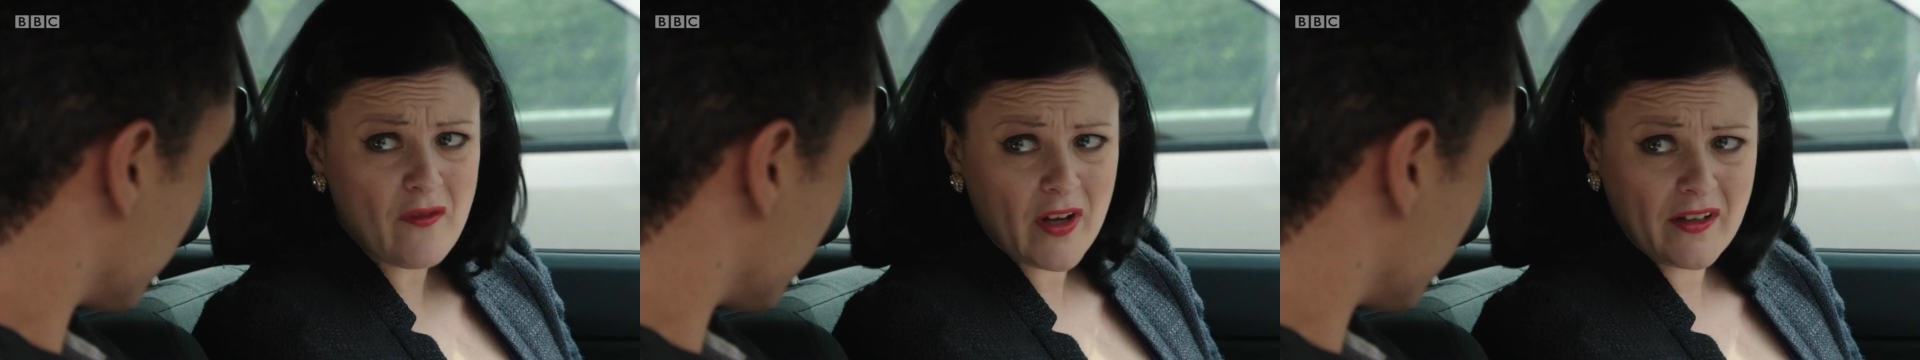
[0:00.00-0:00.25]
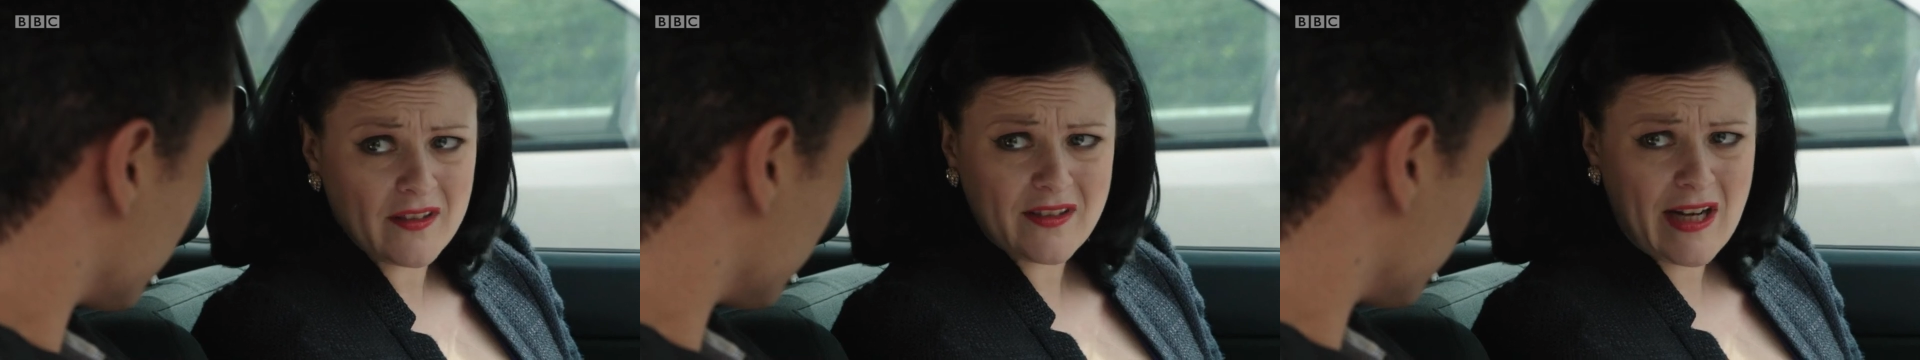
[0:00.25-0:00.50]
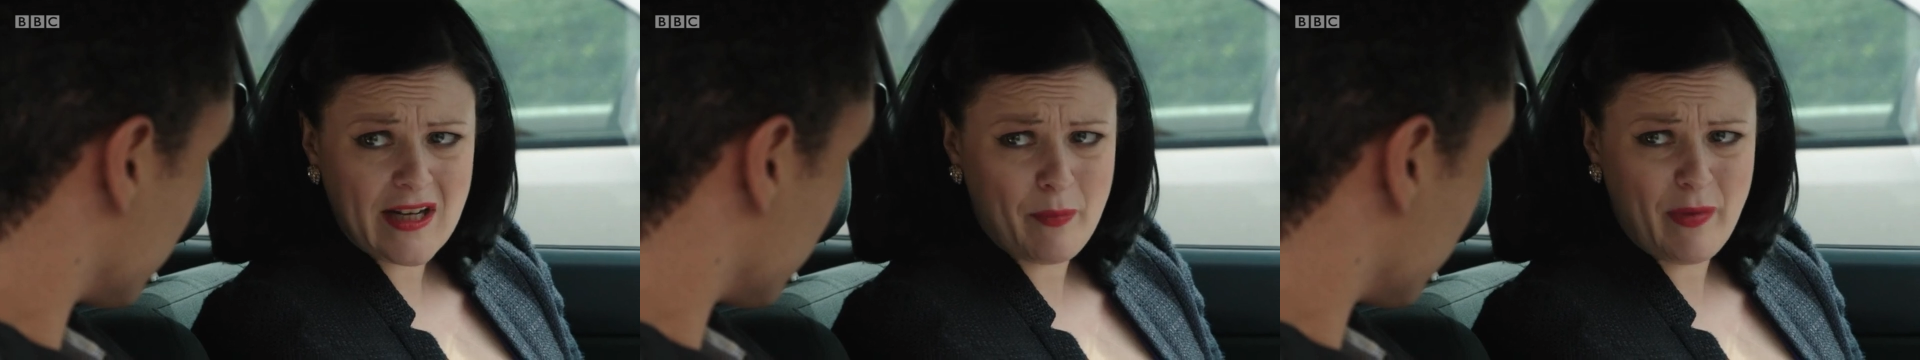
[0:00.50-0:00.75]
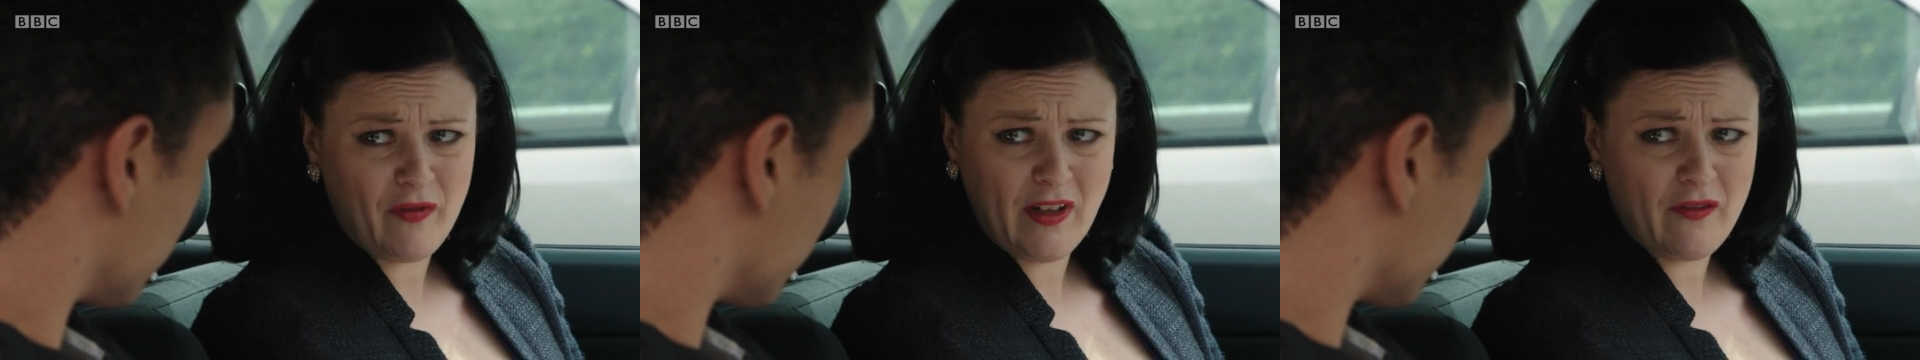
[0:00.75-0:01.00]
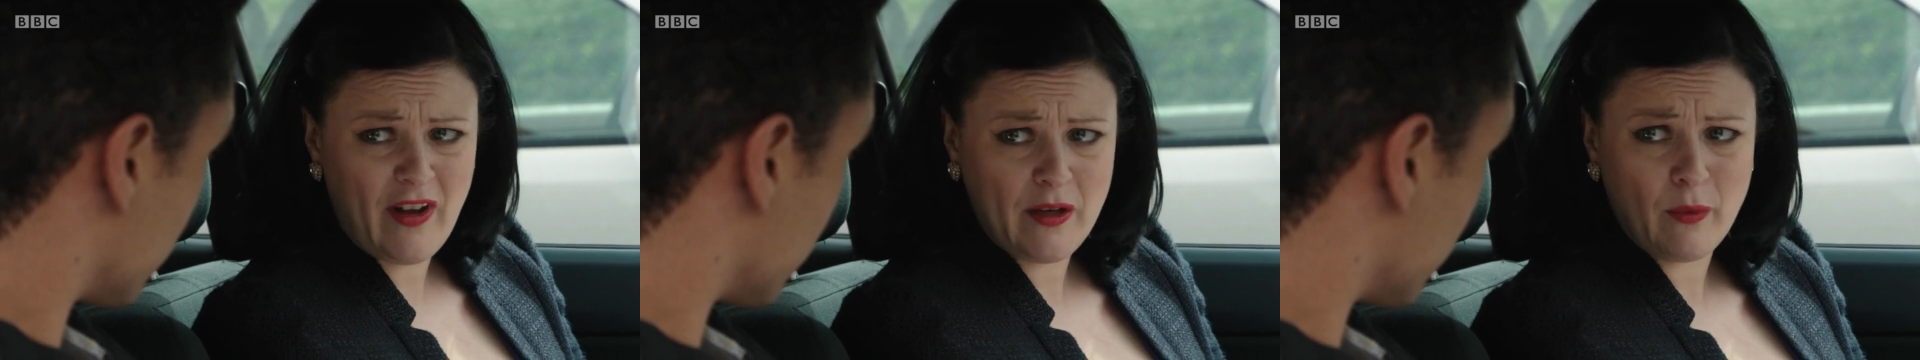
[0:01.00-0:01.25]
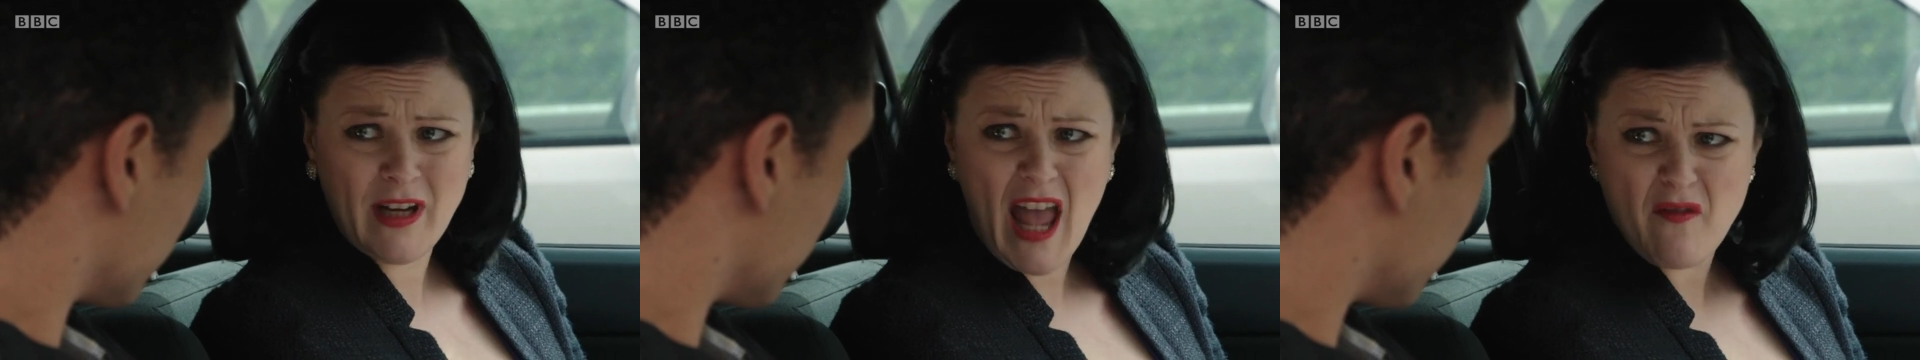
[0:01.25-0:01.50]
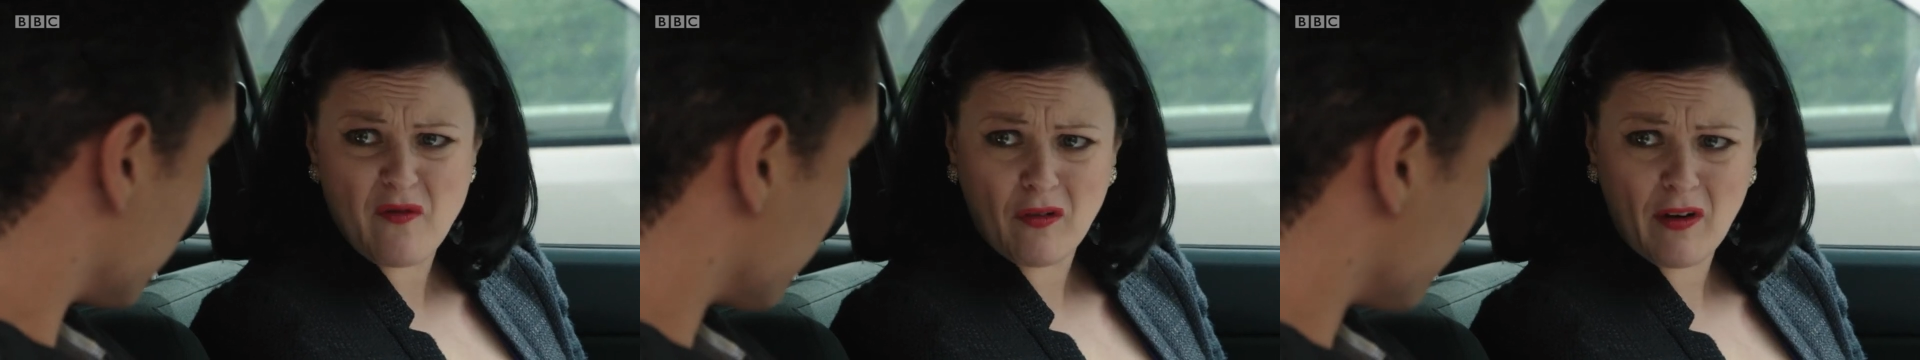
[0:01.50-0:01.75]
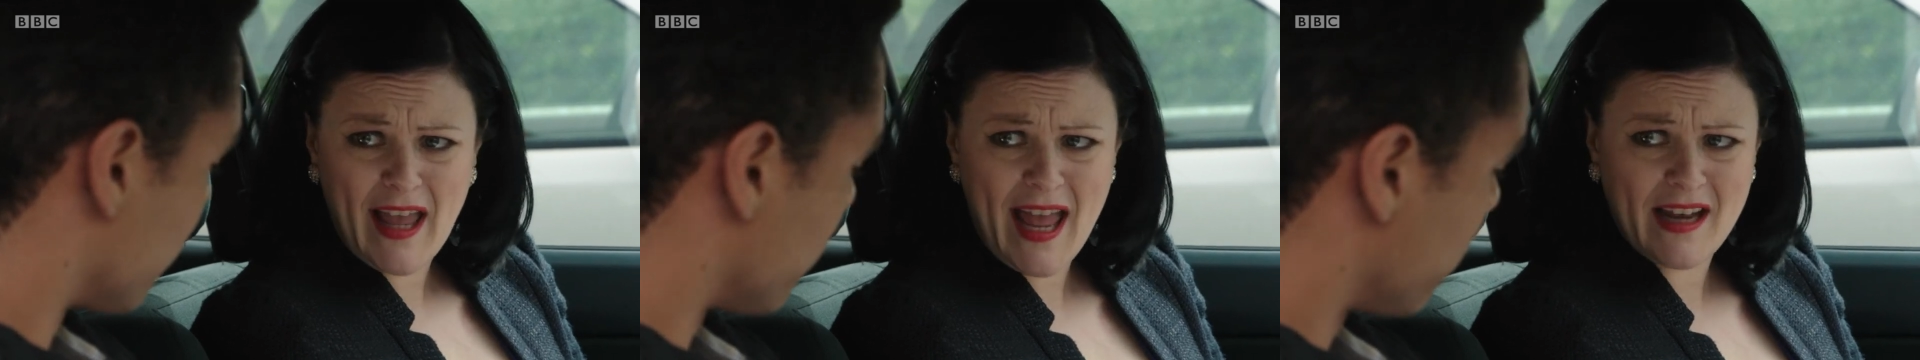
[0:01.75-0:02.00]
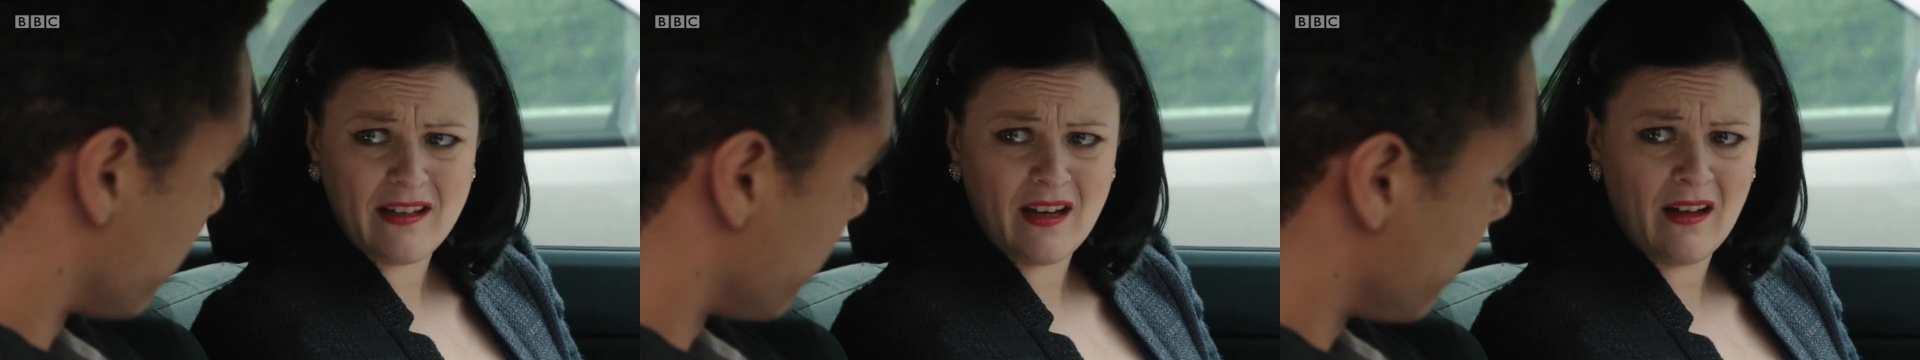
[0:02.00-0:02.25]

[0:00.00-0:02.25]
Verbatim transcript: gonna stand up in front of anyone ever again.